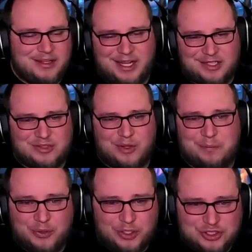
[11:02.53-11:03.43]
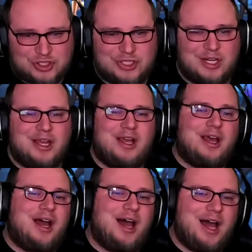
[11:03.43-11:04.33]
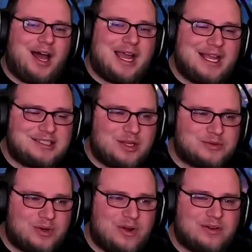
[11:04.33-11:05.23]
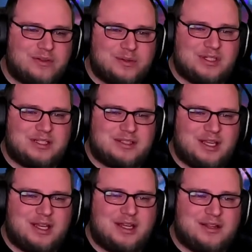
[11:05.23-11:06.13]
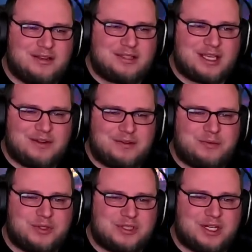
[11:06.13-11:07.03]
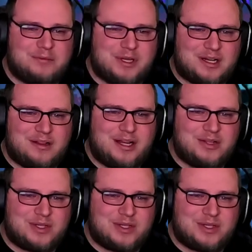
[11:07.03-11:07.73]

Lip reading: an extra little push. I guess I was wrong. That's kind of unfortunate. I'm not gonna lie to you